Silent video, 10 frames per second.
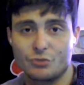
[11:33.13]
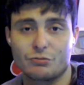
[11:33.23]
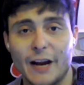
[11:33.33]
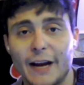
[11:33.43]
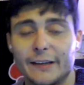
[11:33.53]

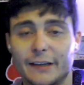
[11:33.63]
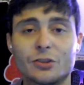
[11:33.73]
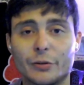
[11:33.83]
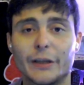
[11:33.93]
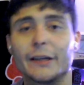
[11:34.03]
dragged
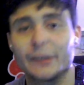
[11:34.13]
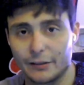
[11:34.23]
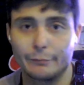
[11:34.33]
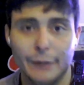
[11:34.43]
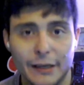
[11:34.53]
into it and
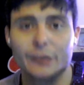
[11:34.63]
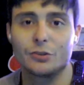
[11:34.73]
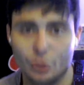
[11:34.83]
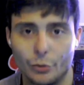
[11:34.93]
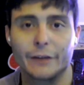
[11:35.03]

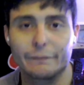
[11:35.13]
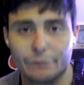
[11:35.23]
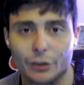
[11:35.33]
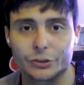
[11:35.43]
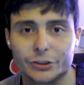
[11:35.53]
committed to it
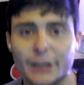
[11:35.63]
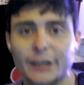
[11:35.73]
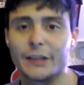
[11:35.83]
first.